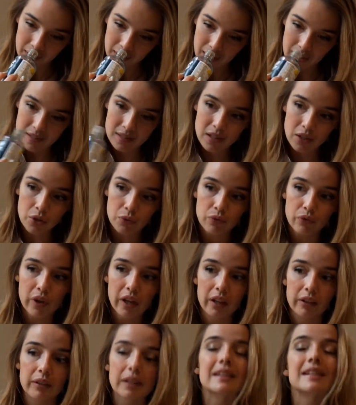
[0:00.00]
It's got a
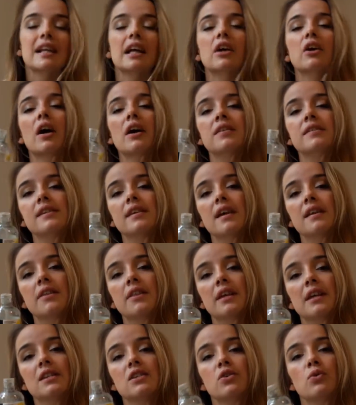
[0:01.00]
real, it's like, I
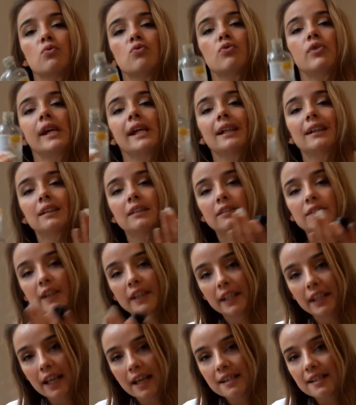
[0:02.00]
think it's a real
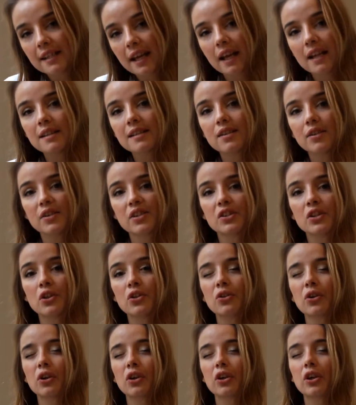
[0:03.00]
vanilla scent, so it's
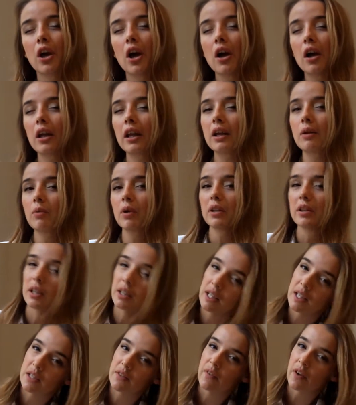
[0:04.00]
not the girly one that
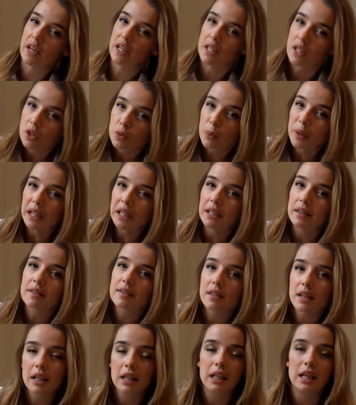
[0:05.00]
gets very sweet.